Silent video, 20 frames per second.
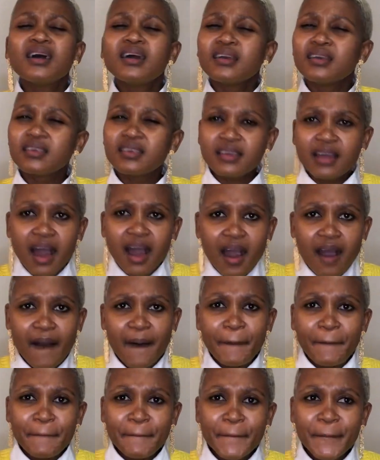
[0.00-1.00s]

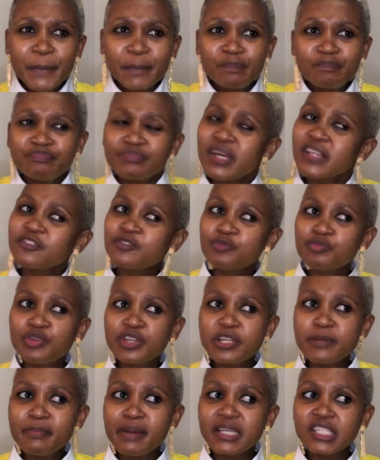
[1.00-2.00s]
yeah, that's
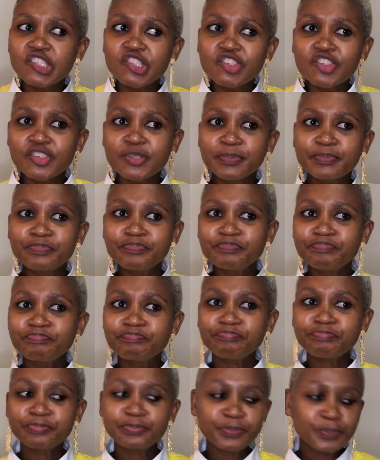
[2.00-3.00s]
pretty much
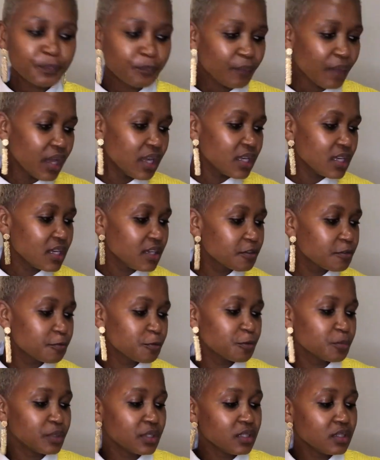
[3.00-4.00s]
it
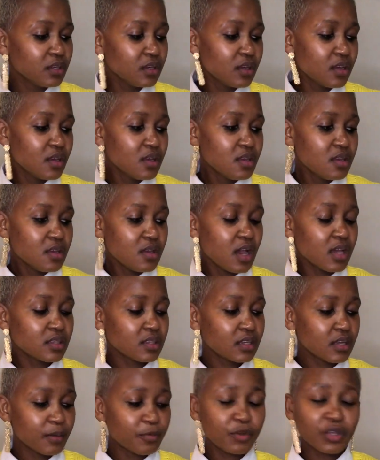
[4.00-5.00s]
for me. I
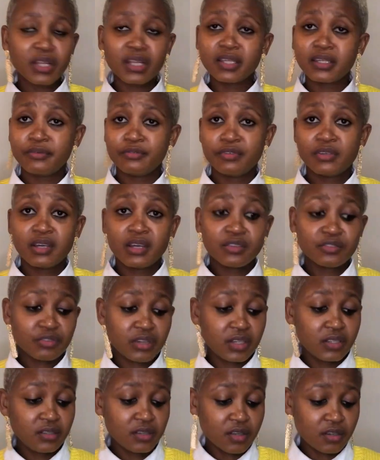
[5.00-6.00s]
think I'm gonna leave you guys
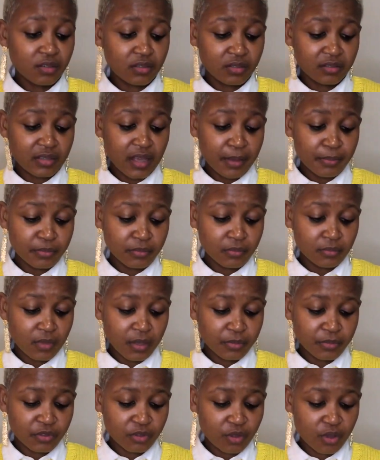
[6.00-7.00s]
right here because I'm
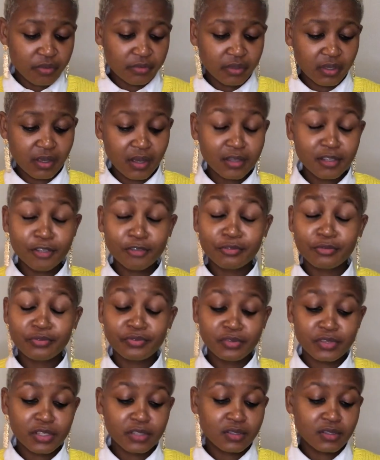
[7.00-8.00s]
I'm starving. I need to
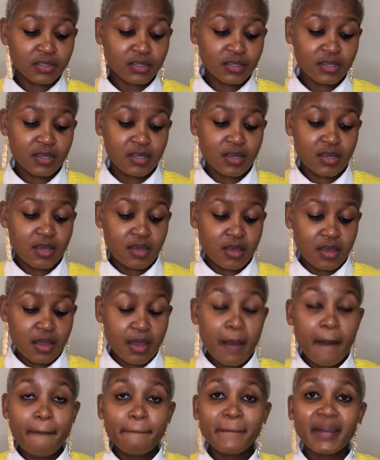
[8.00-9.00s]
feed
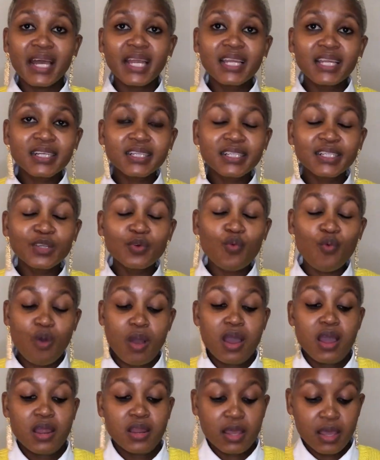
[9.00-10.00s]
my little
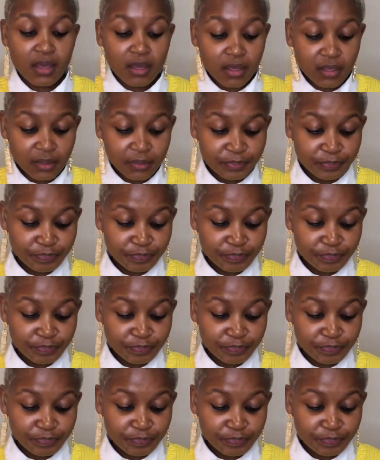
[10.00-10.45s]
Moana